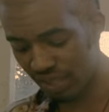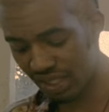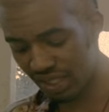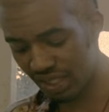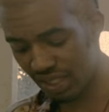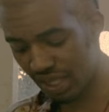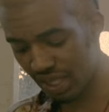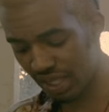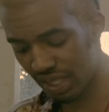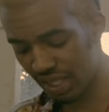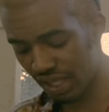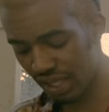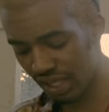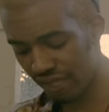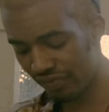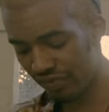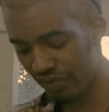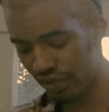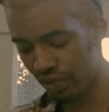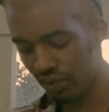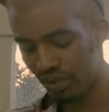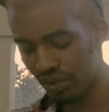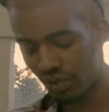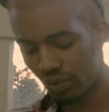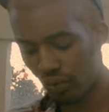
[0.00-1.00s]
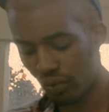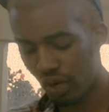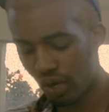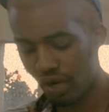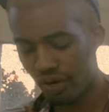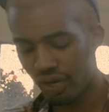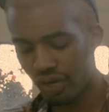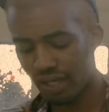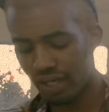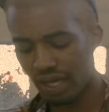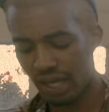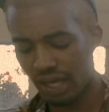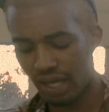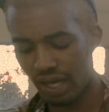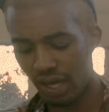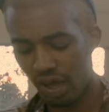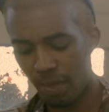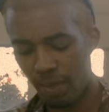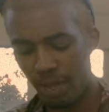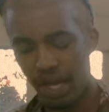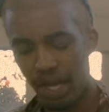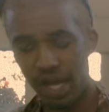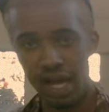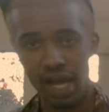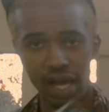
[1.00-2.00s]
bit stuck and confused and worried, like, oh
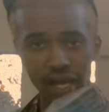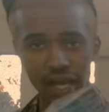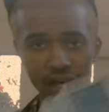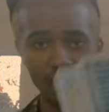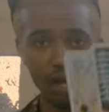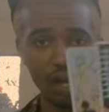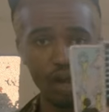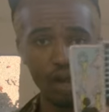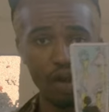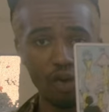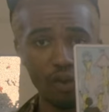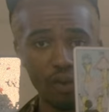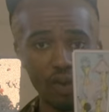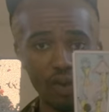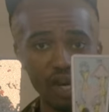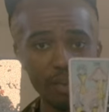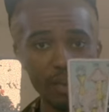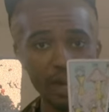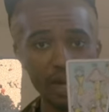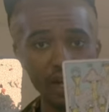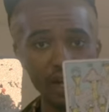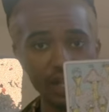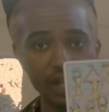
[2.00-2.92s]
my God, what am I